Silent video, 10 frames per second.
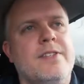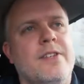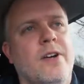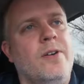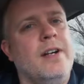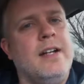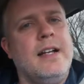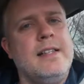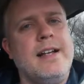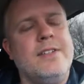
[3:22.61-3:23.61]
So
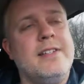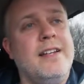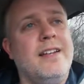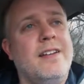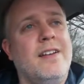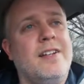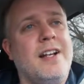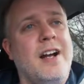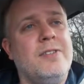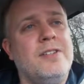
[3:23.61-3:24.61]
it's out
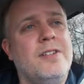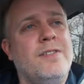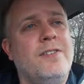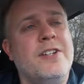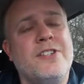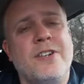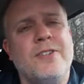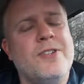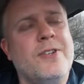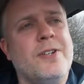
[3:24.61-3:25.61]
to Phoenix,
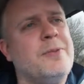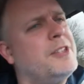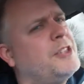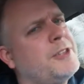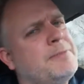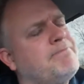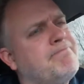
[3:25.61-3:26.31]
Arizona, which